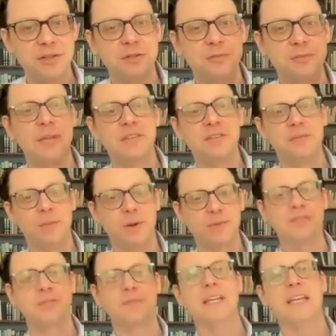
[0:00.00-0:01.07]
you'd miss
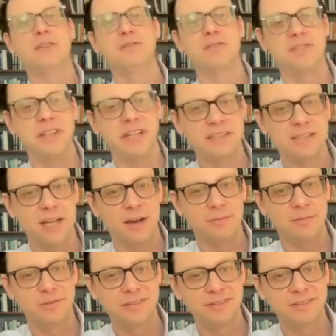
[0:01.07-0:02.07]
most of the interesting stuff.